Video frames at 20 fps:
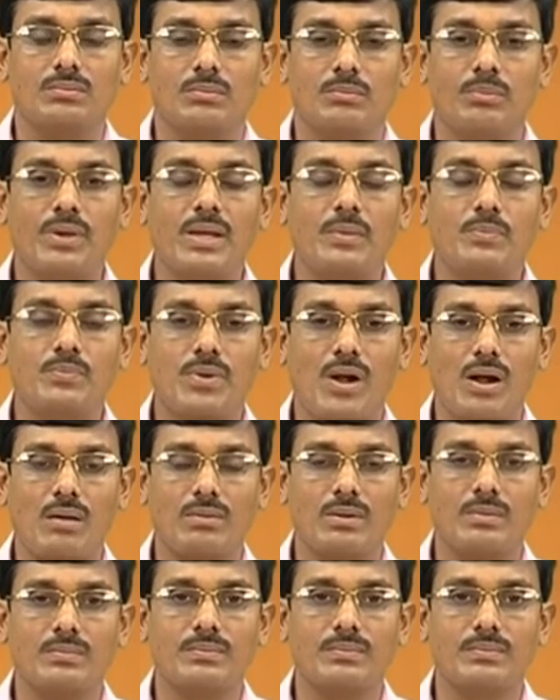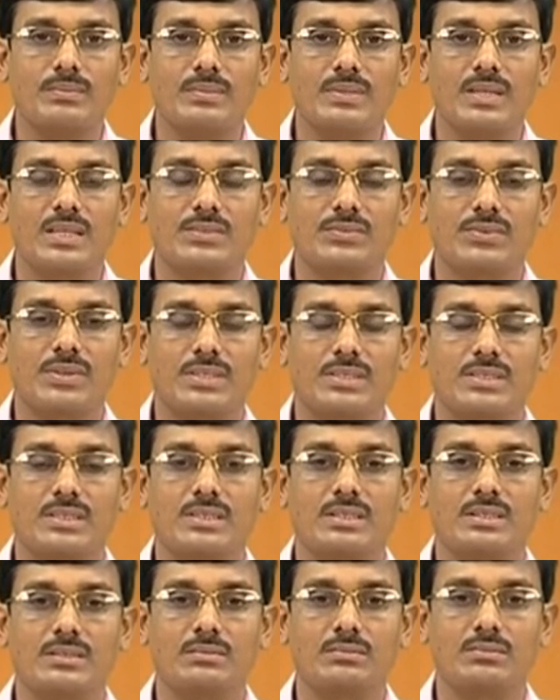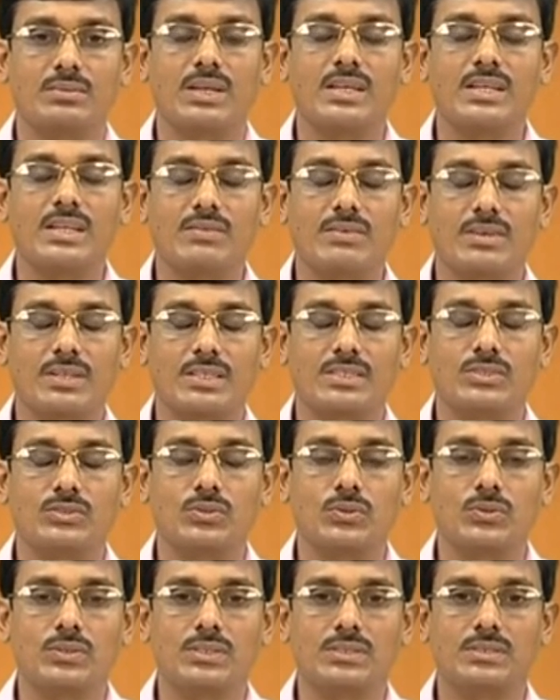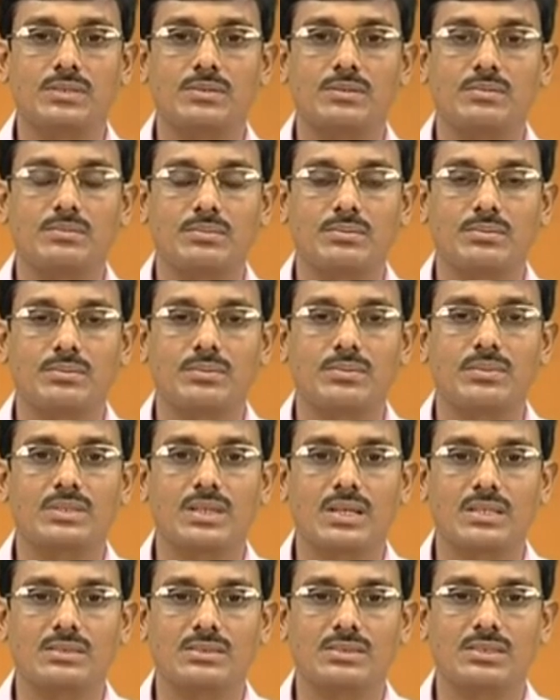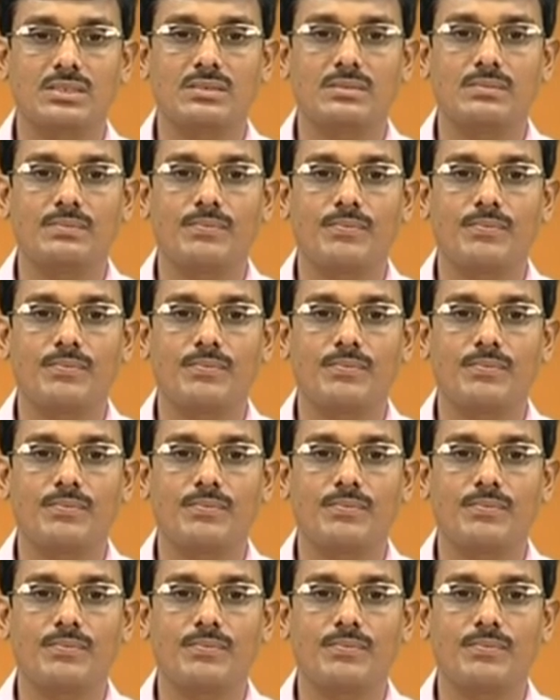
big problem as far as the heat affected zone is concerned,